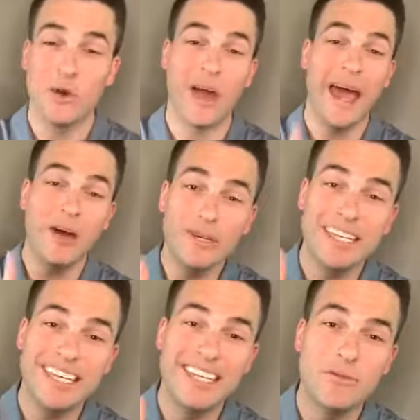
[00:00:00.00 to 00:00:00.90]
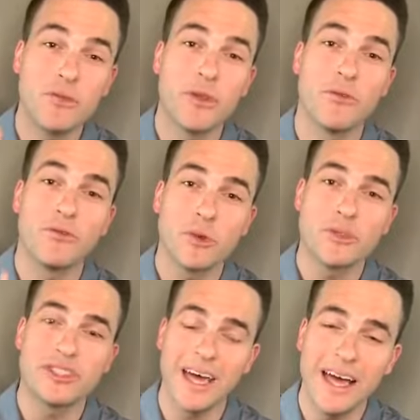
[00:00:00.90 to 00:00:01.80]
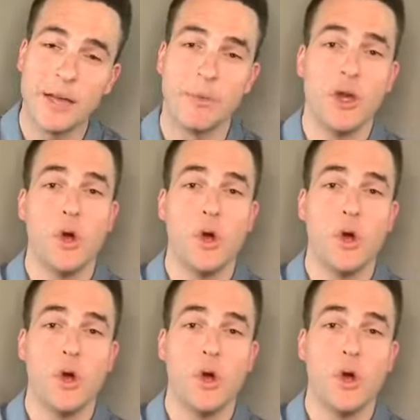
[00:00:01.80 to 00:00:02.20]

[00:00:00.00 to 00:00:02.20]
or how to get in for the first time,